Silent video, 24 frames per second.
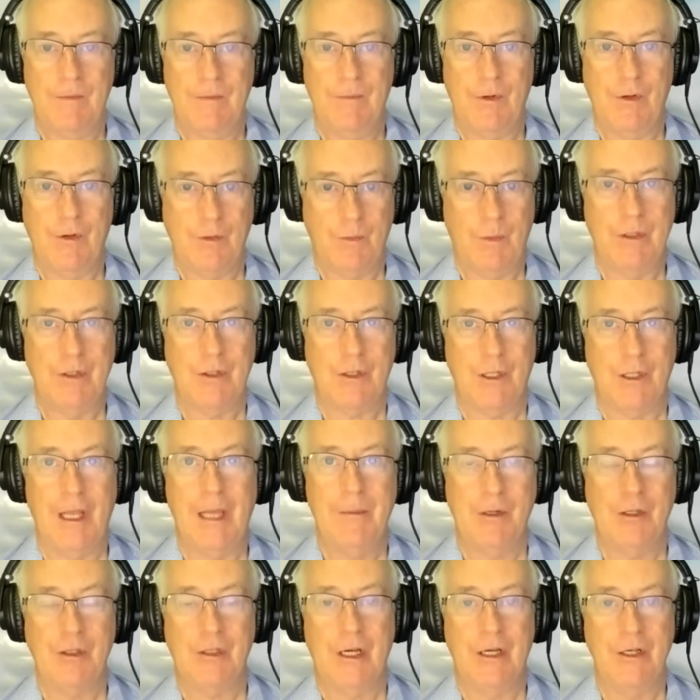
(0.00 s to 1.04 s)
Because once
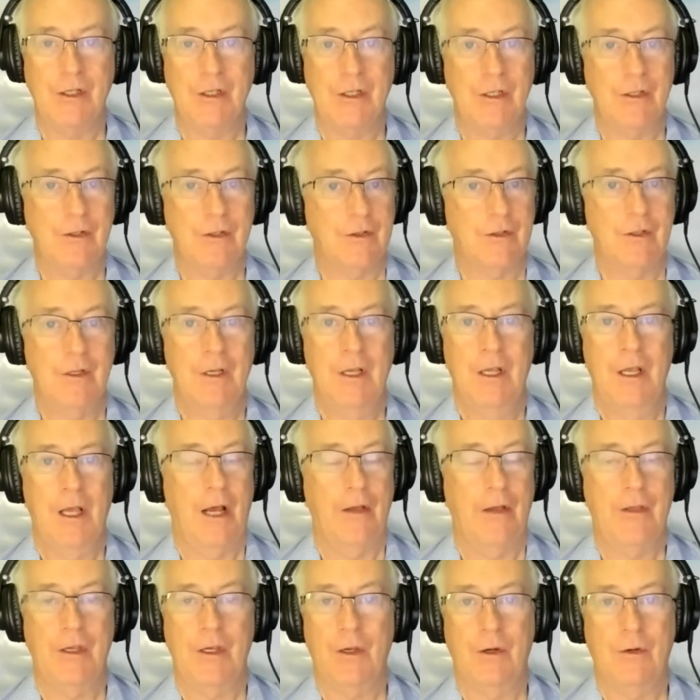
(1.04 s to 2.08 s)
climate change hits,
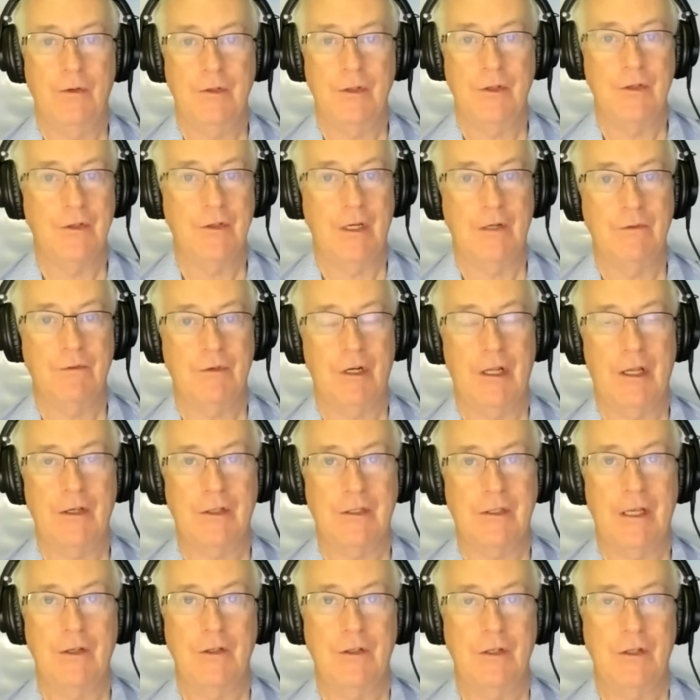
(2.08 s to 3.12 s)
I think only centralized
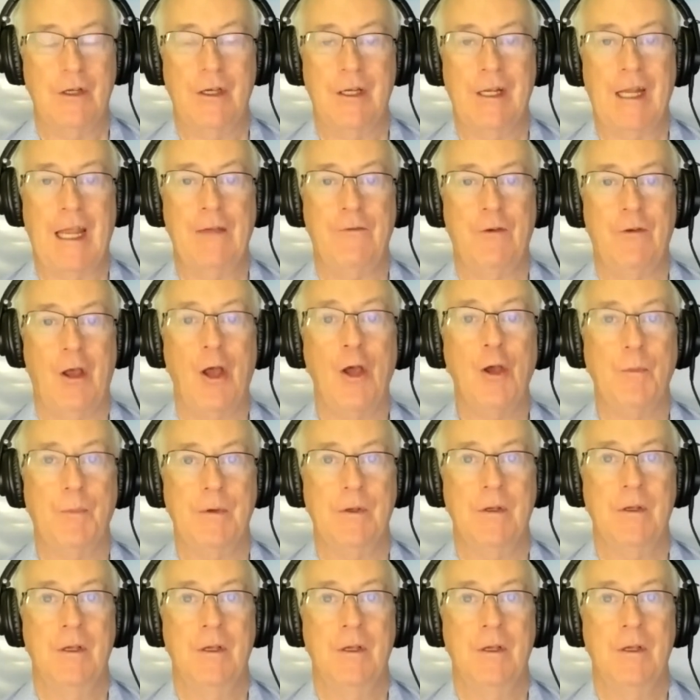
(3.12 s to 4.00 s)
states are going to have a hope